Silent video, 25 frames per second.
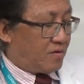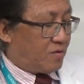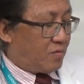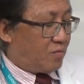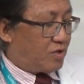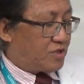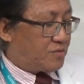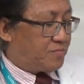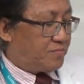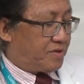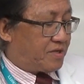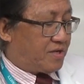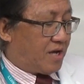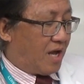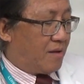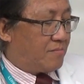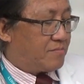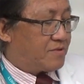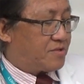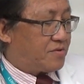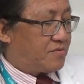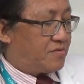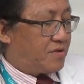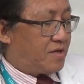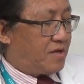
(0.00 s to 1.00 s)
which
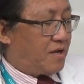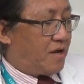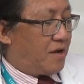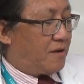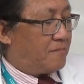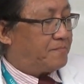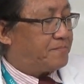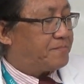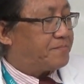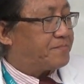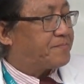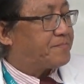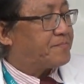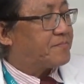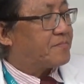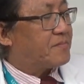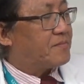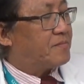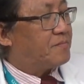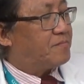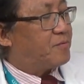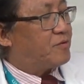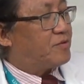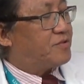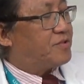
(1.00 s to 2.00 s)
becomes the
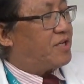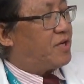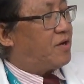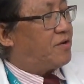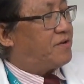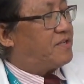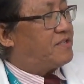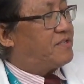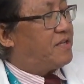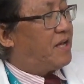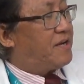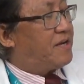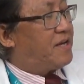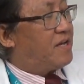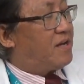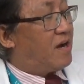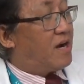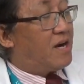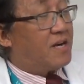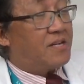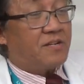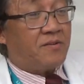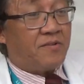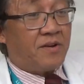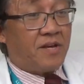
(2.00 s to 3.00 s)
posterior descending
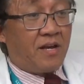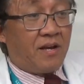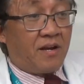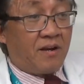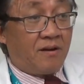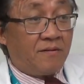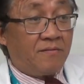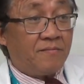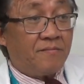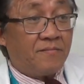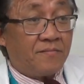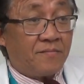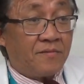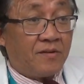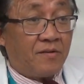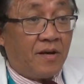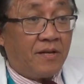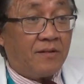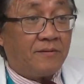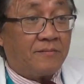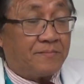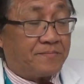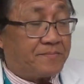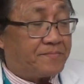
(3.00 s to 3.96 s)
artery here, right?